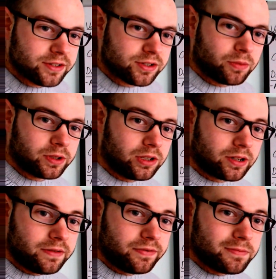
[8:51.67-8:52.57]
So we're
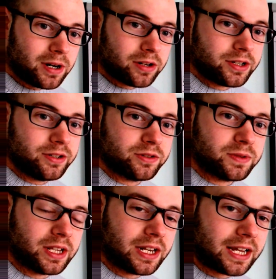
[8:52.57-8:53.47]
looking for molecules
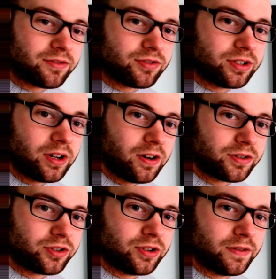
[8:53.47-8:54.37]
with a nitrogen,
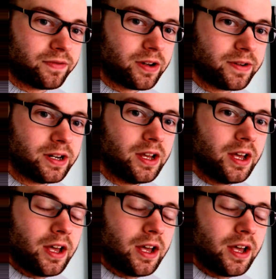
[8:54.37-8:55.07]
oxygen, and fluorine,